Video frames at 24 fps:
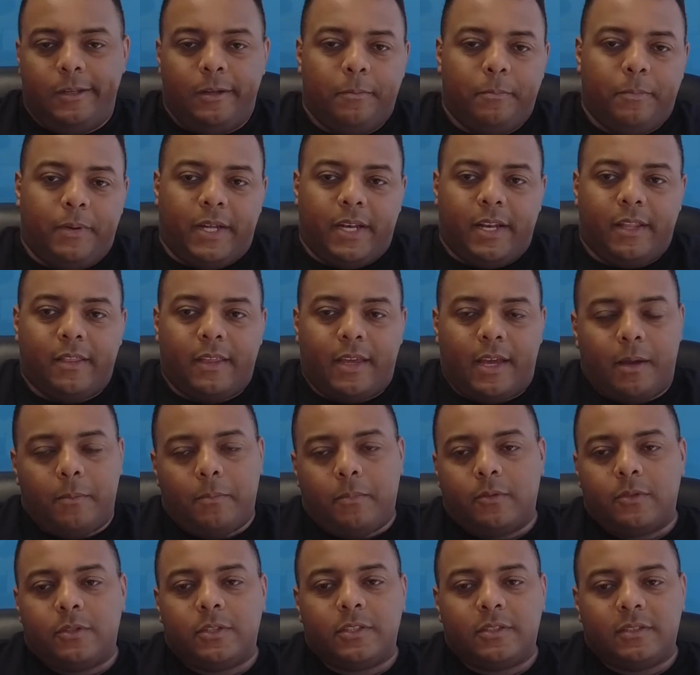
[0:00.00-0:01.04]
bite at the
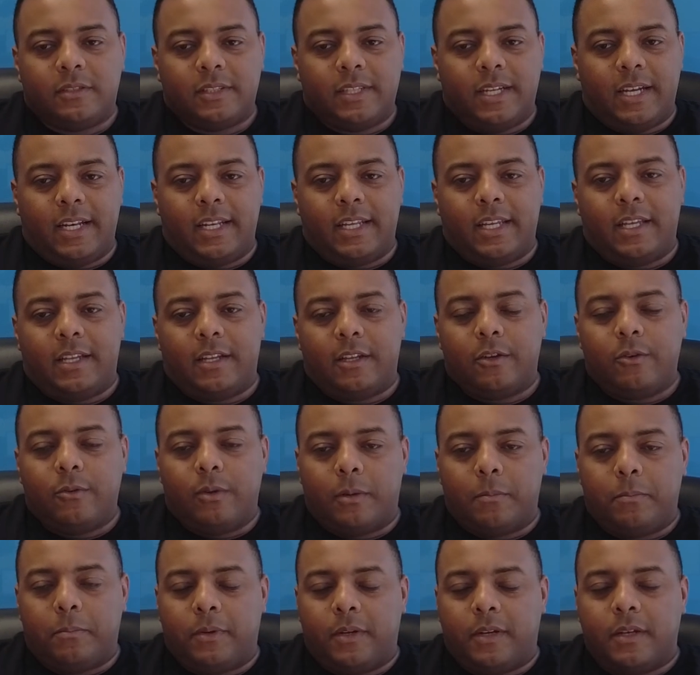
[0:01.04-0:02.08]
apple just to kind of get a
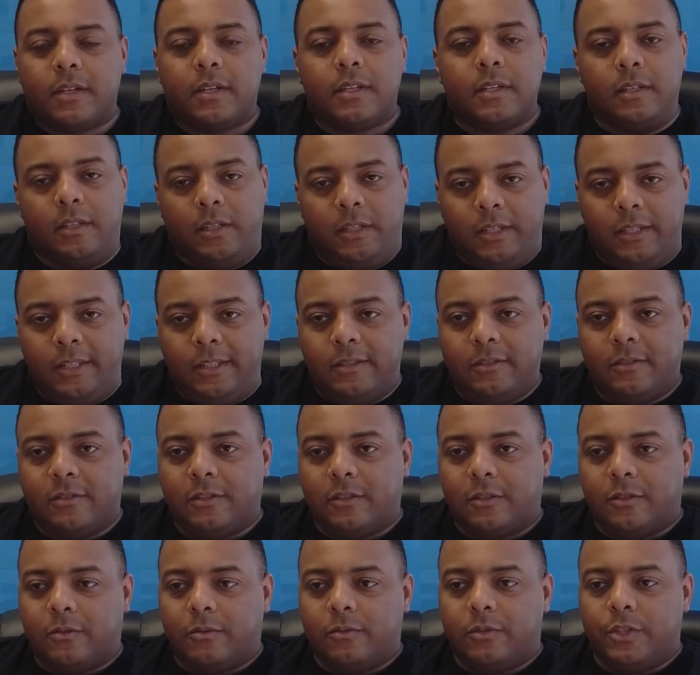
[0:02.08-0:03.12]
quick buck.
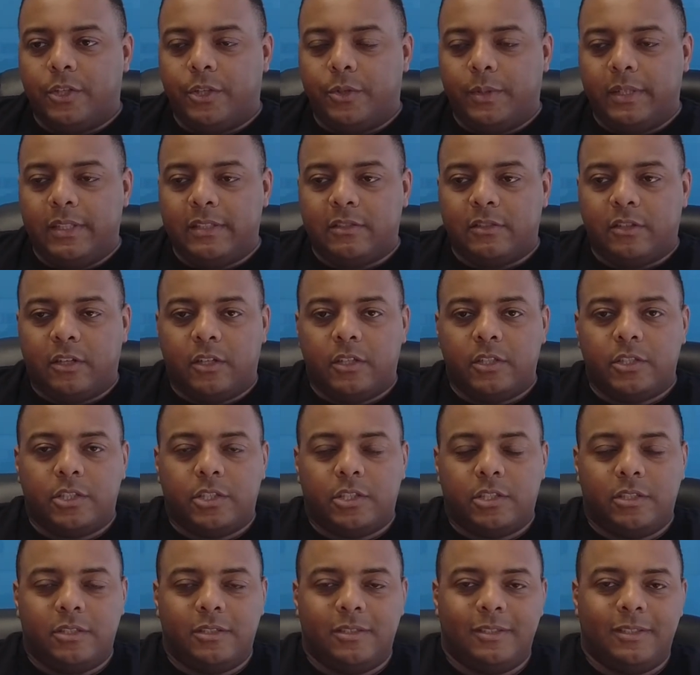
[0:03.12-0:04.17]
So do your
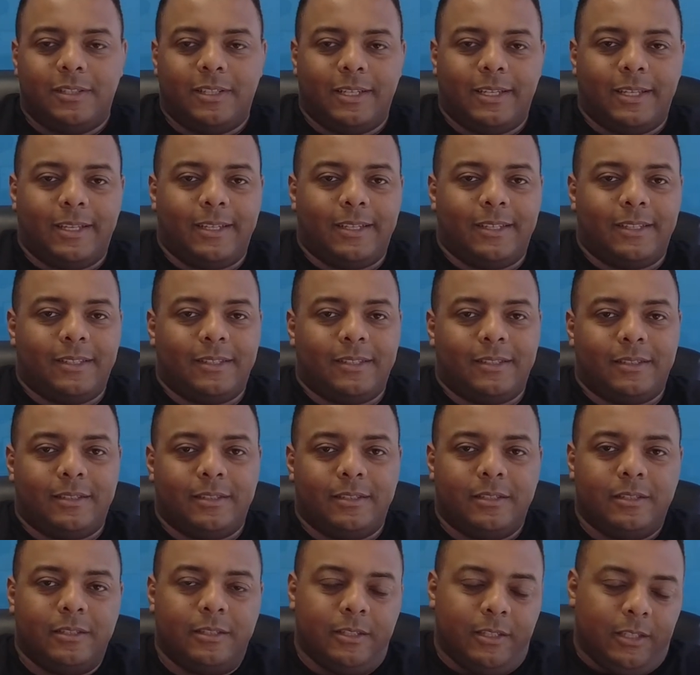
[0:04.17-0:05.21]
research, and
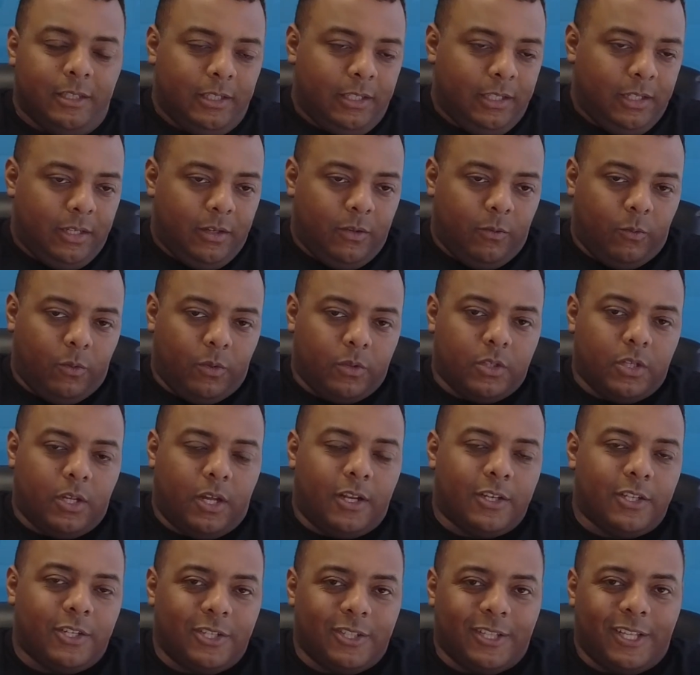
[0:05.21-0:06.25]
we'll
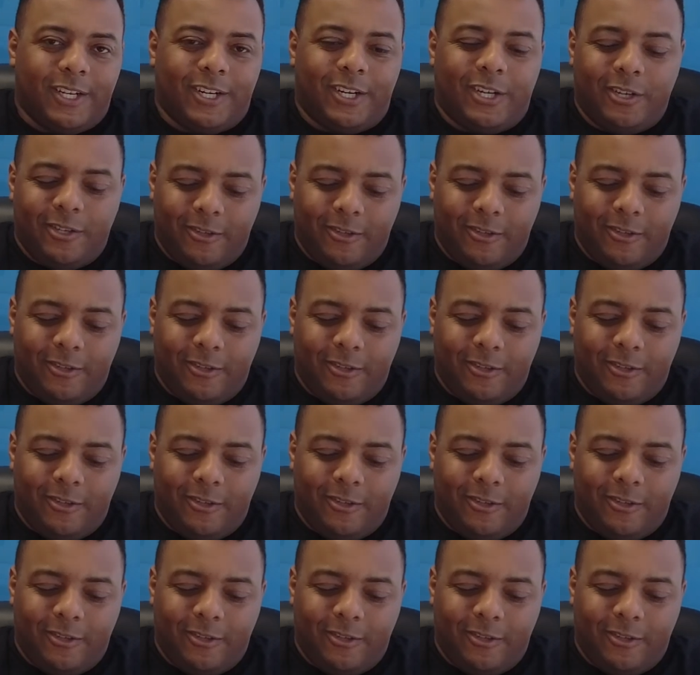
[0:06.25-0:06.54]
talk to you later.